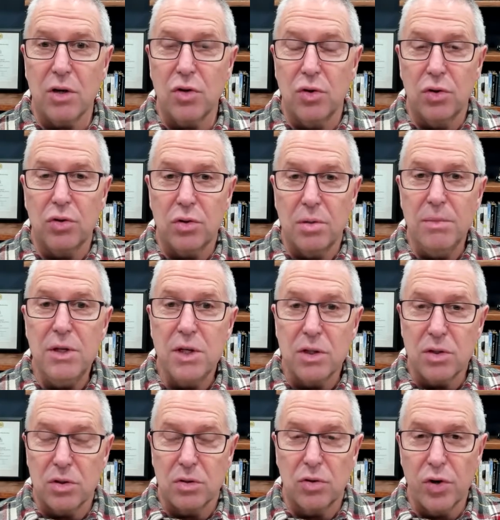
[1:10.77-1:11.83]
to me, it's
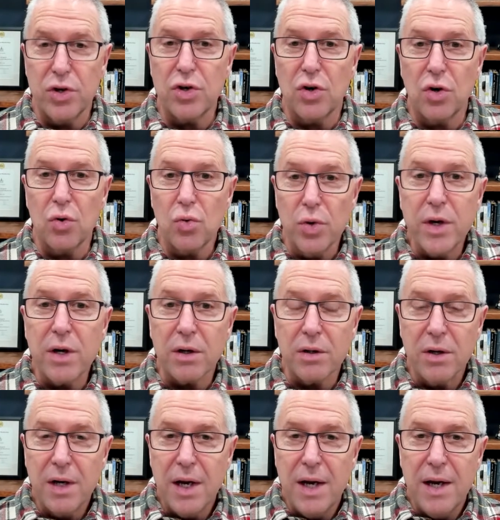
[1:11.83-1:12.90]
a great career
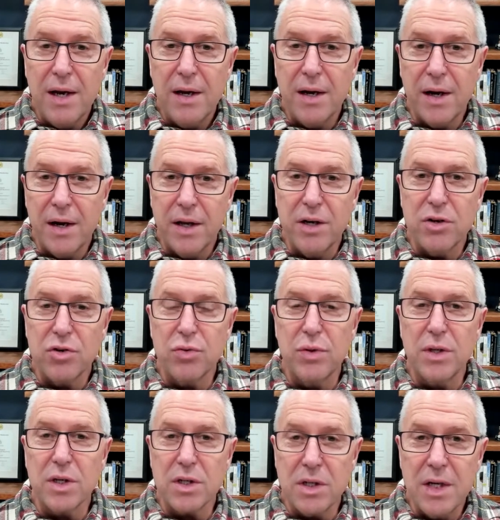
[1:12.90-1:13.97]
in an industry
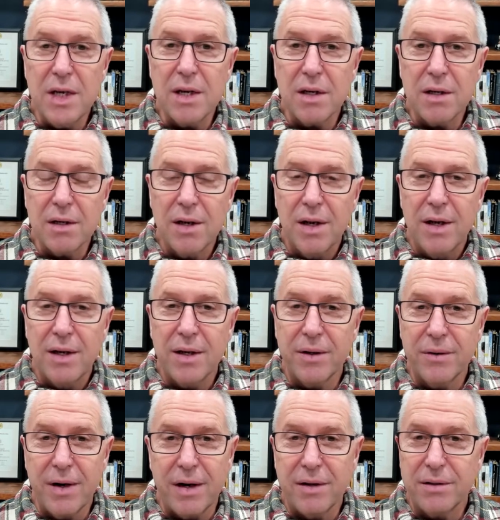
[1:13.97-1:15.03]
that's needed.
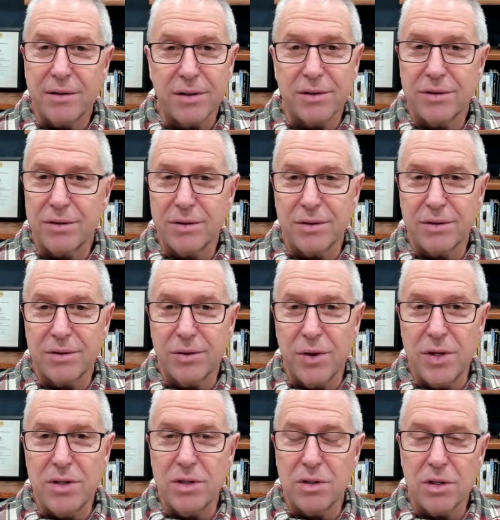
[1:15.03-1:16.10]
It's
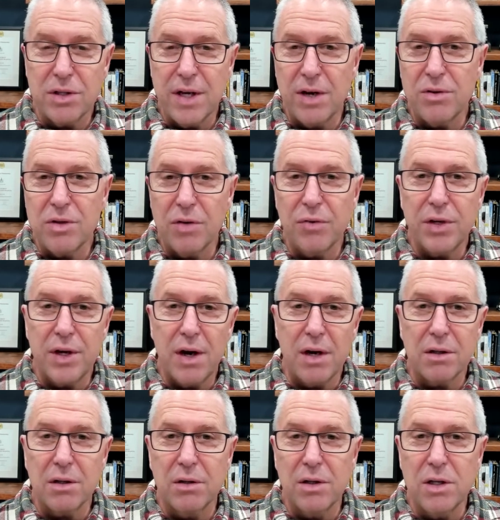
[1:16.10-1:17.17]
crazy as it sounds. Every
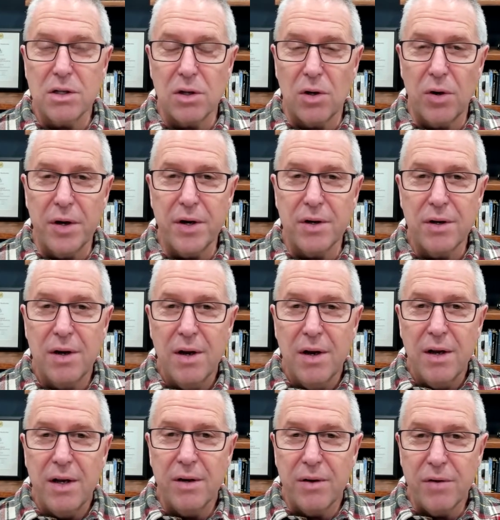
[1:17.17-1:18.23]
doctor needs a lawyer.
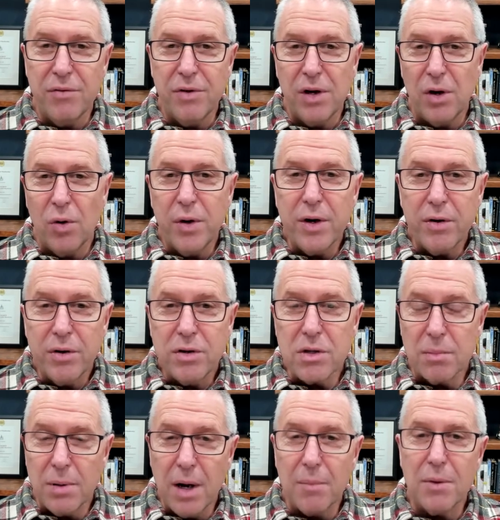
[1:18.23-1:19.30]
Every lawyer needs a
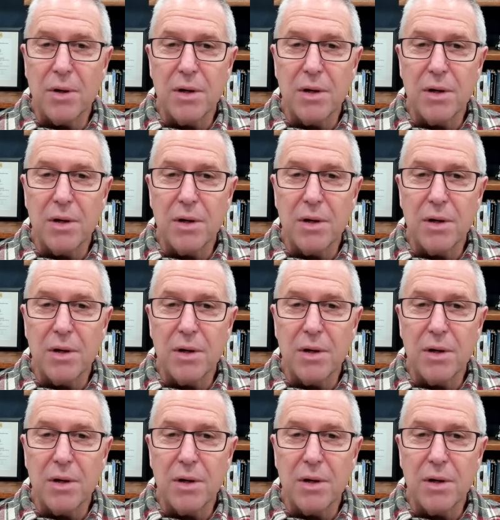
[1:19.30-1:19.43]
plumber.